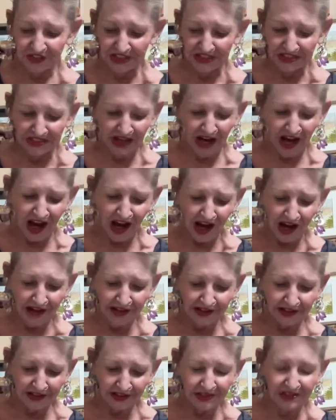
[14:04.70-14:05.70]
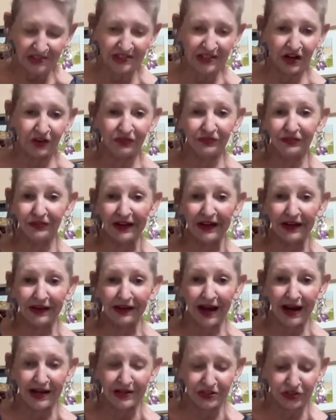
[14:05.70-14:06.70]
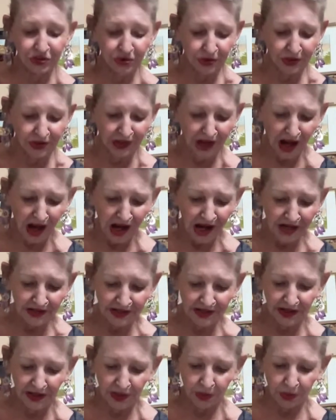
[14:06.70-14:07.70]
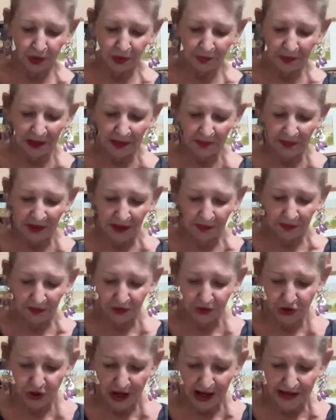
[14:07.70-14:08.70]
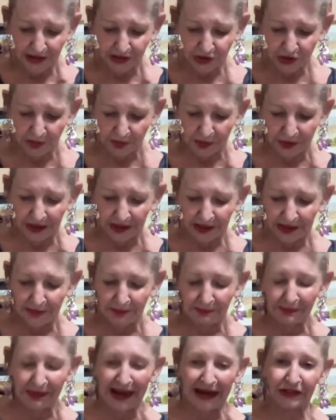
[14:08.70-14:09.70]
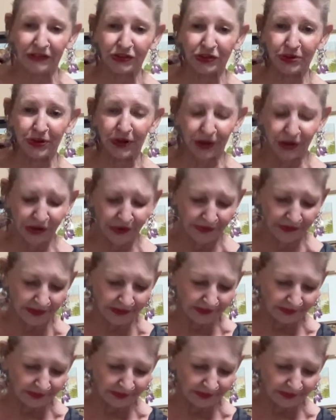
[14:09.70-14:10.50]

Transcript: as God, self realized or not. There will be people trying to bring them back to earth.